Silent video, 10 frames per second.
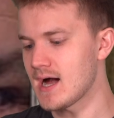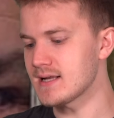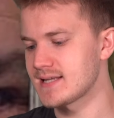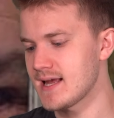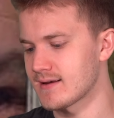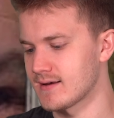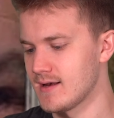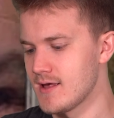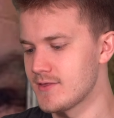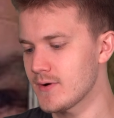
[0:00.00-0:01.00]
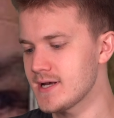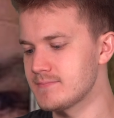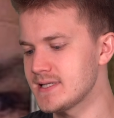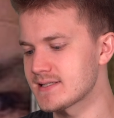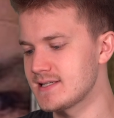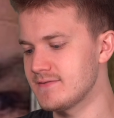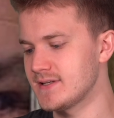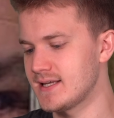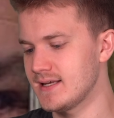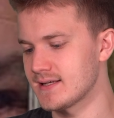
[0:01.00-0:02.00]
Hot take. Though I admit
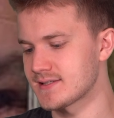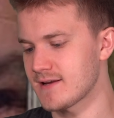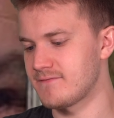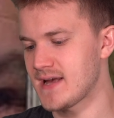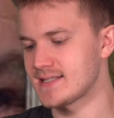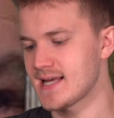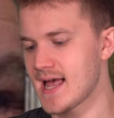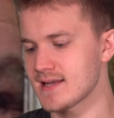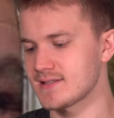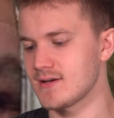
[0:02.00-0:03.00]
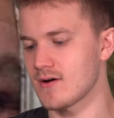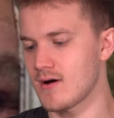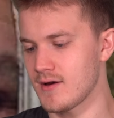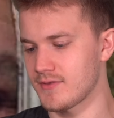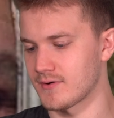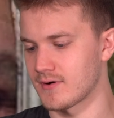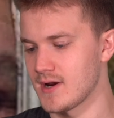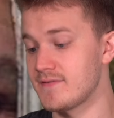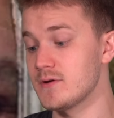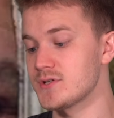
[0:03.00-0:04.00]
Stephen King is a fantastic author,
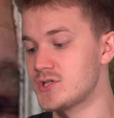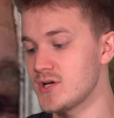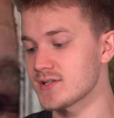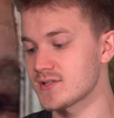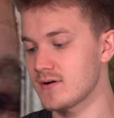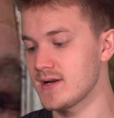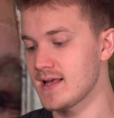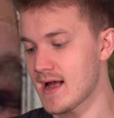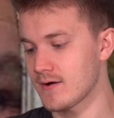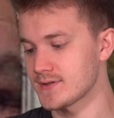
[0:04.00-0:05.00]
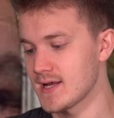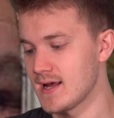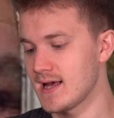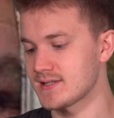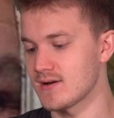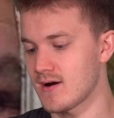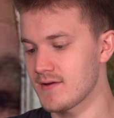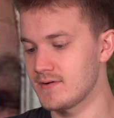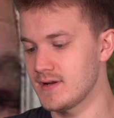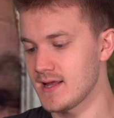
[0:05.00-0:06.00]
if he was just starting out as an
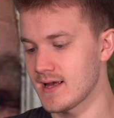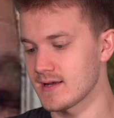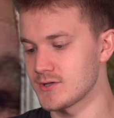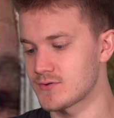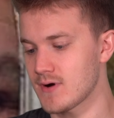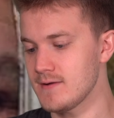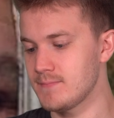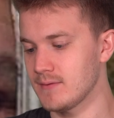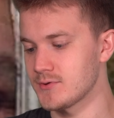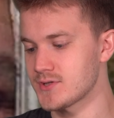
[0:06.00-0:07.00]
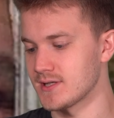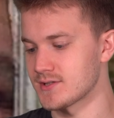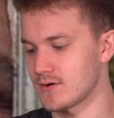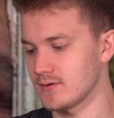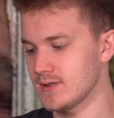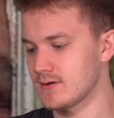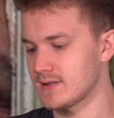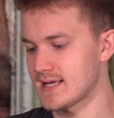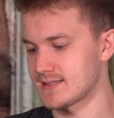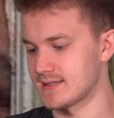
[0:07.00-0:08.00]
author today and tried publishing his earlier
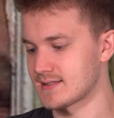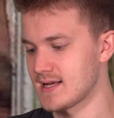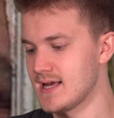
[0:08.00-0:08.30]
classics,